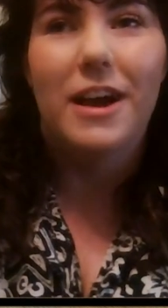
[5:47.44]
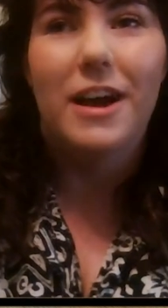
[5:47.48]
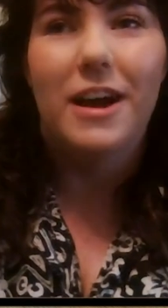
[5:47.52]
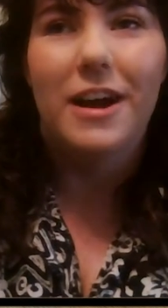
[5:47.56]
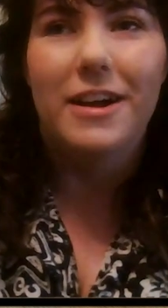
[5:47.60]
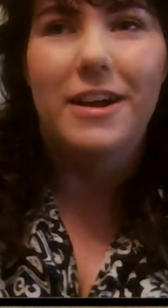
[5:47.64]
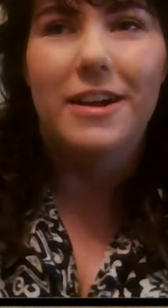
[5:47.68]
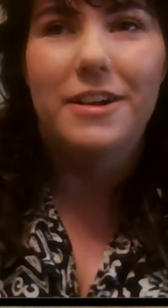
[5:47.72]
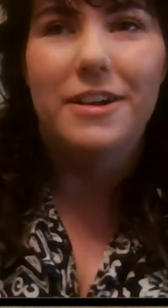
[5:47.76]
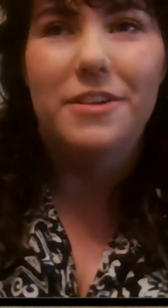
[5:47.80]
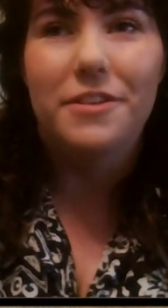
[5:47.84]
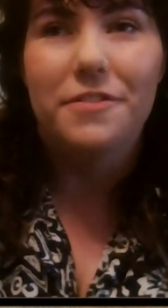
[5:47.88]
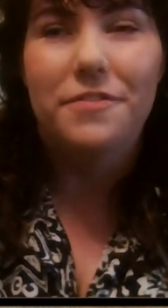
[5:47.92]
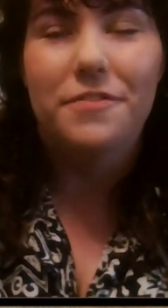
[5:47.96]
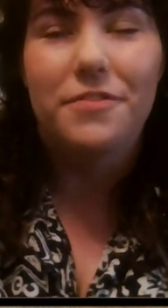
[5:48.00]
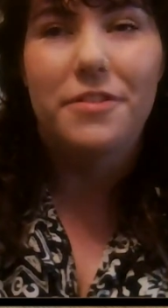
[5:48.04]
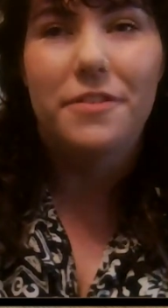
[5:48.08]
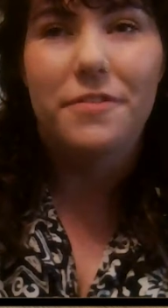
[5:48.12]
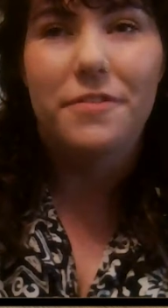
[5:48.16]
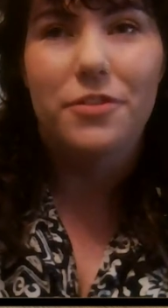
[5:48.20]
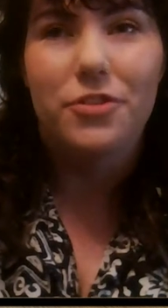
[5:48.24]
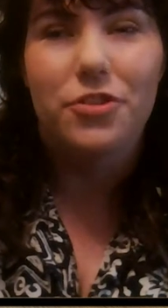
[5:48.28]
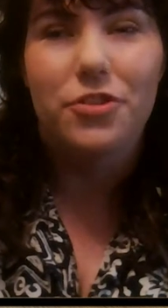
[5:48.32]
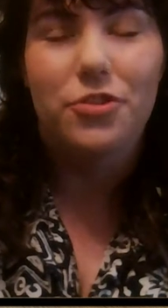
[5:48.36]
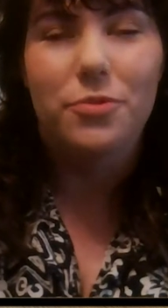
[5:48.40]
if
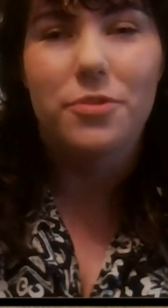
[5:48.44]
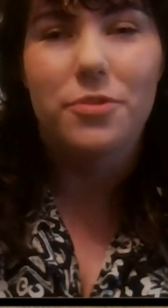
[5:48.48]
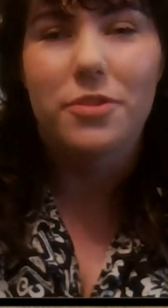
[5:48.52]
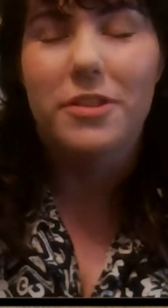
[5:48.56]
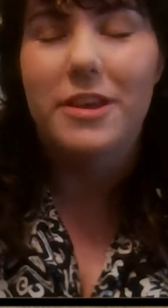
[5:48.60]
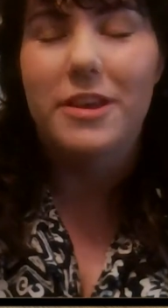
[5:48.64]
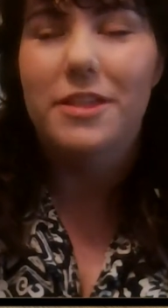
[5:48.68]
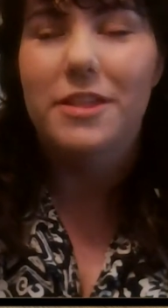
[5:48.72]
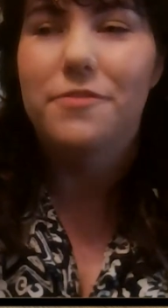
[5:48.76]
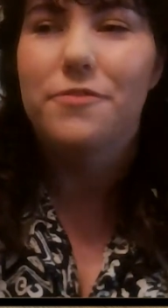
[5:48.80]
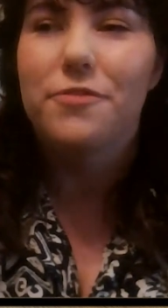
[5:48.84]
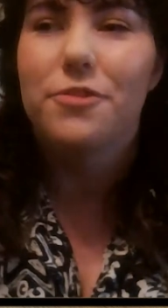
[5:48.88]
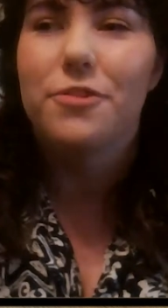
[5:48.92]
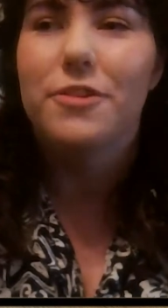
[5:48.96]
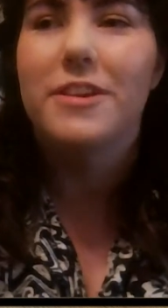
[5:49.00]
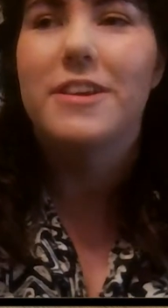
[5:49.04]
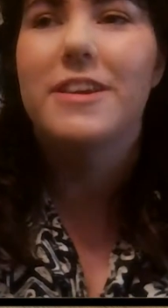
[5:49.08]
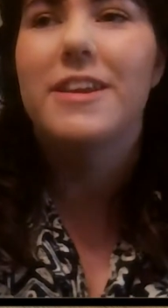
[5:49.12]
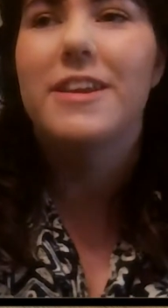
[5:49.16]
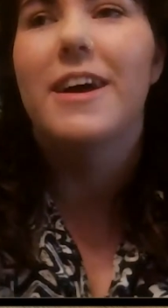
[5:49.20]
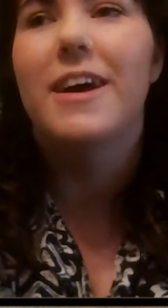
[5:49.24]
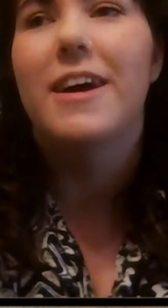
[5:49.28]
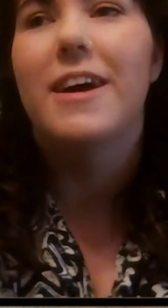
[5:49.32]
the shoe was on the other foot."